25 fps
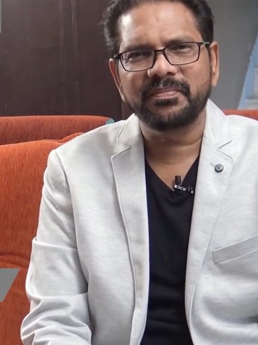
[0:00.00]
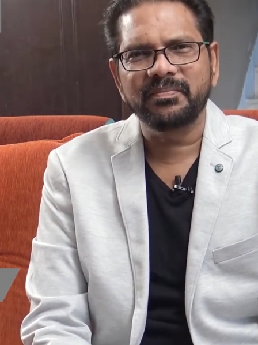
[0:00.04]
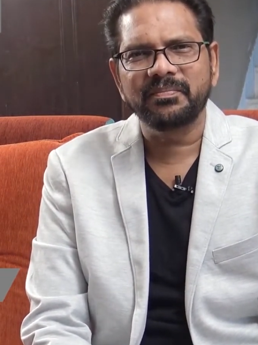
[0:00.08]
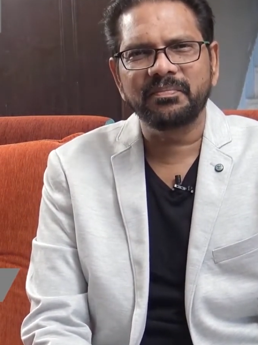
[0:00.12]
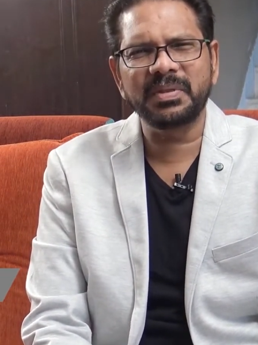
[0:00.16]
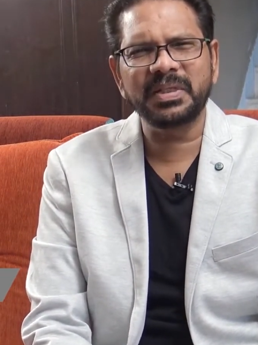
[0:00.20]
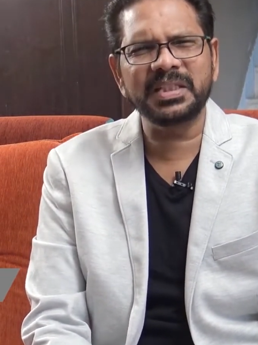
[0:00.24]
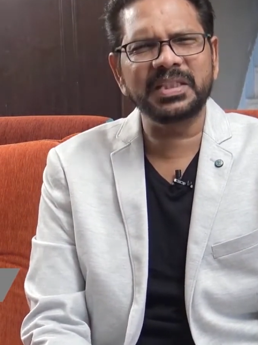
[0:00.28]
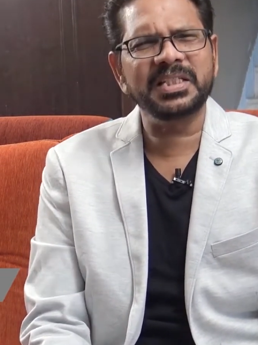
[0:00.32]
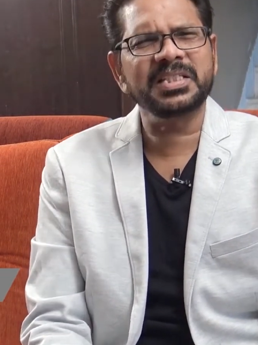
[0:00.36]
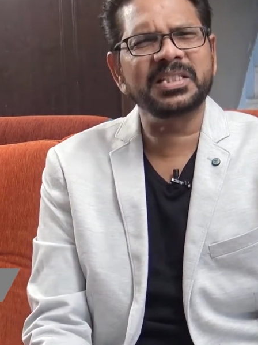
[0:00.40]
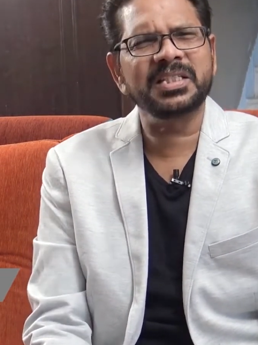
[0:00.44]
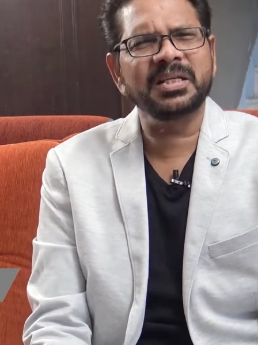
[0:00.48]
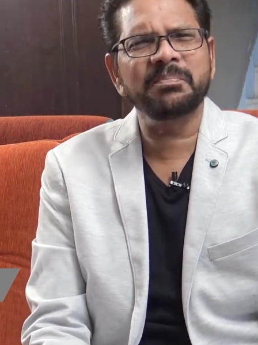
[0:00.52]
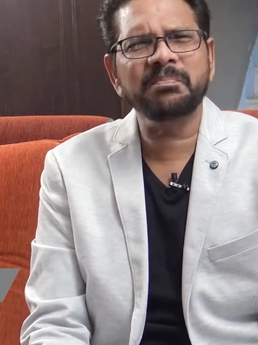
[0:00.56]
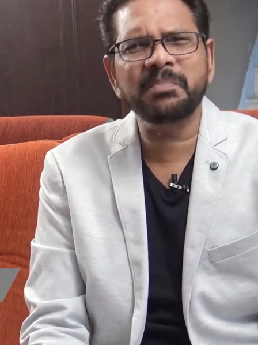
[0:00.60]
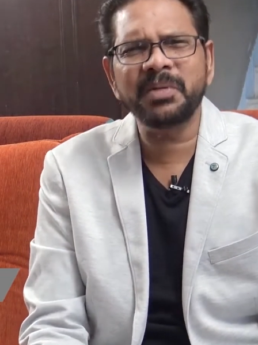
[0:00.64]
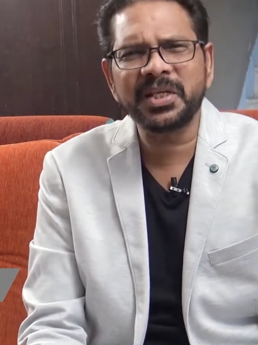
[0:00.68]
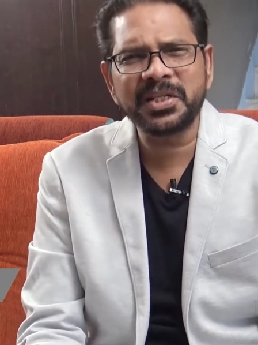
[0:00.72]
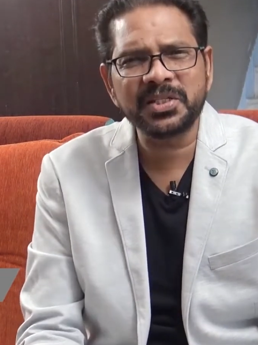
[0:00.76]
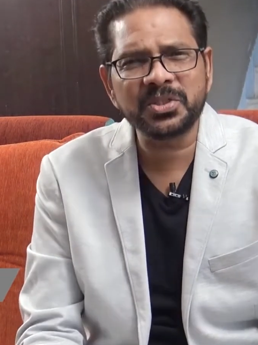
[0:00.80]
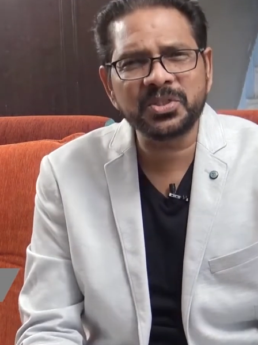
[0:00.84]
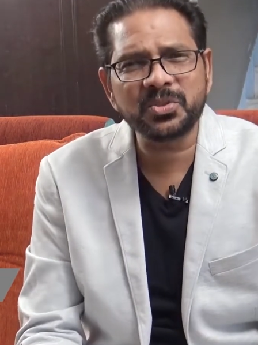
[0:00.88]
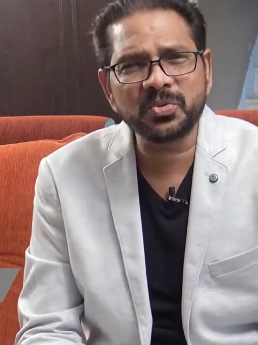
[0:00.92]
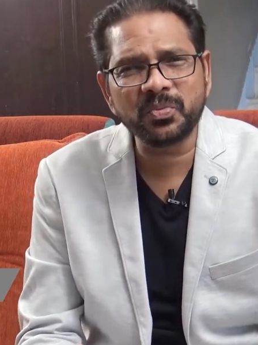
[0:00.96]
But the
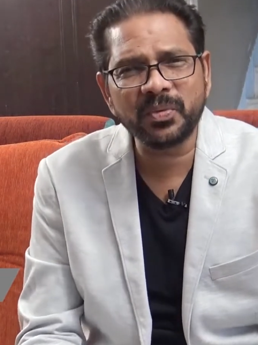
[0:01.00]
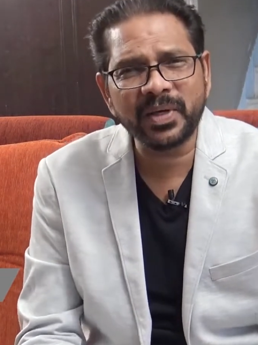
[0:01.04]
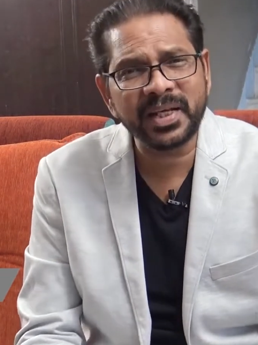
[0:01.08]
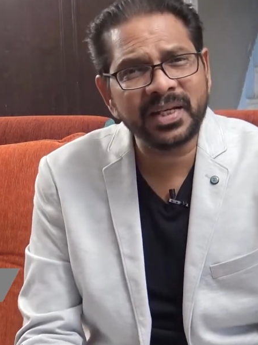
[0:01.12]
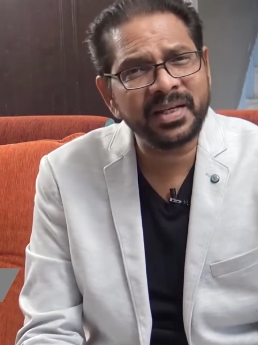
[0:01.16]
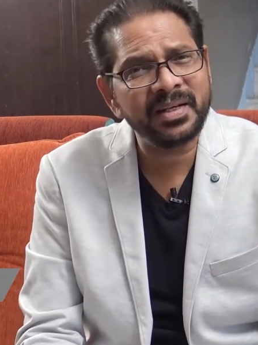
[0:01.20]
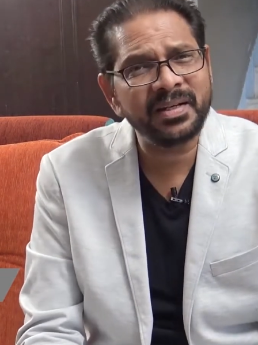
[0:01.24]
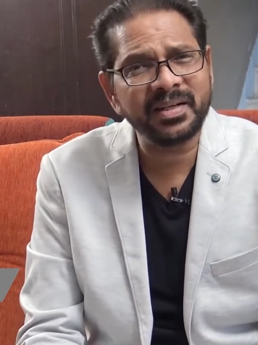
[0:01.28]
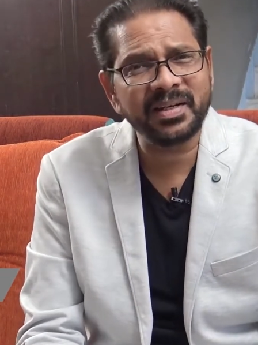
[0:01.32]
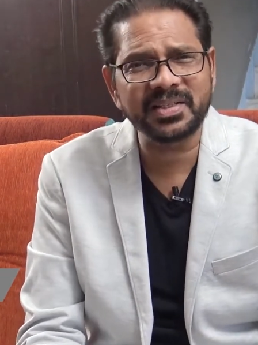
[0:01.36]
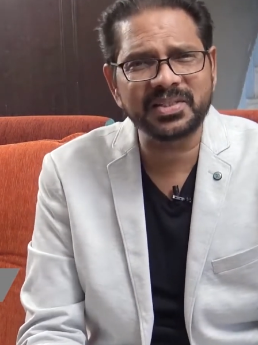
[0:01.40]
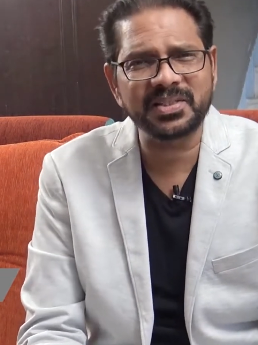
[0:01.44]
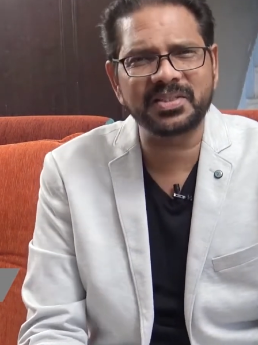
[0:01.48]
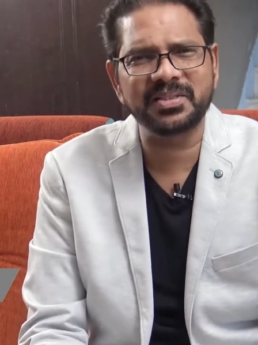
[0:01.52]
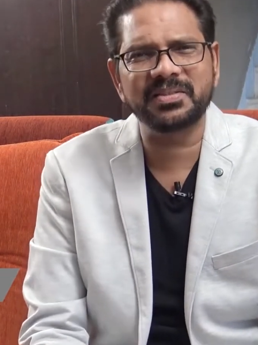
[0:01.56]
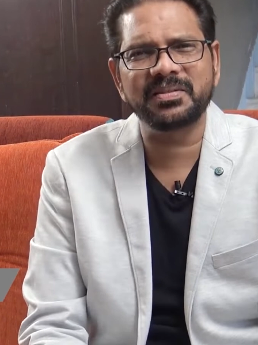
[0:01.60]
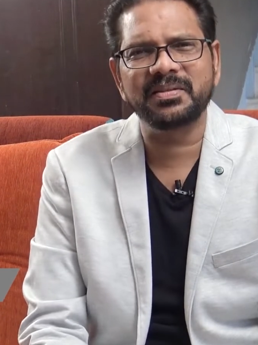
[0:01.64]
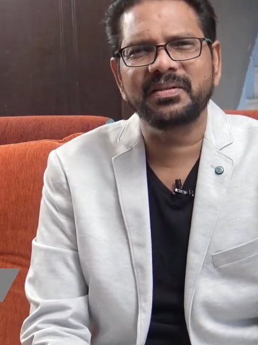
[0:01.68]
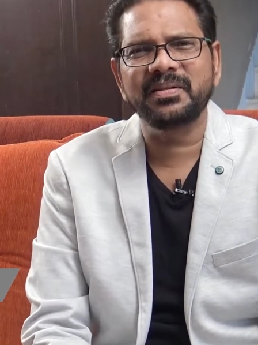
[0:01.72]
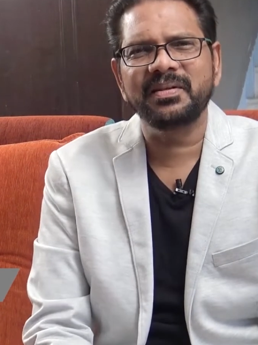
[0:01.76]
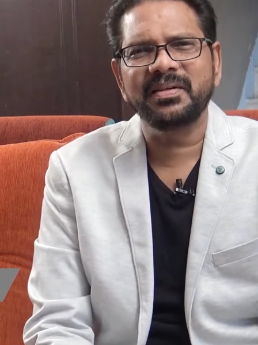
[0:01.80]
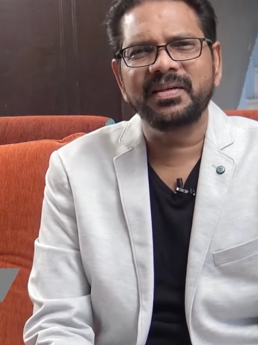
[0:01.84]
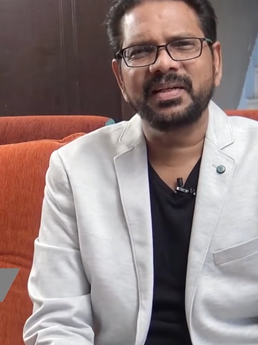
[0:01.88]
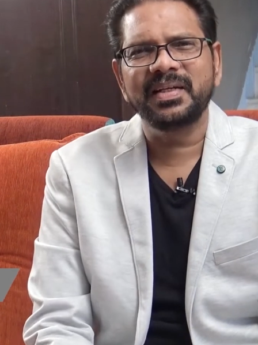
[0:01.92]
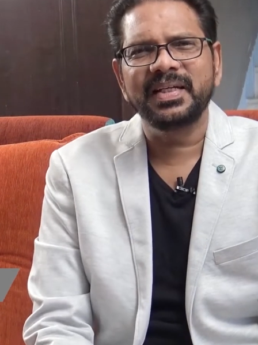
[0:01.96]
supply is very
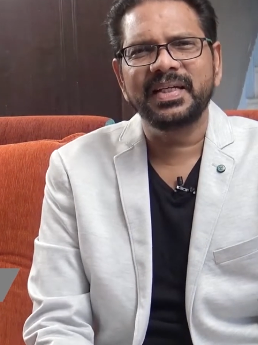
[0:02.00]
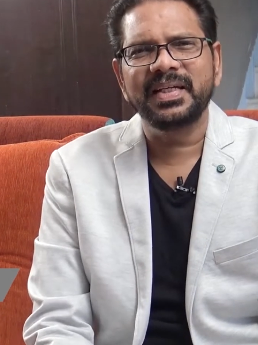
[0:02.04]
less.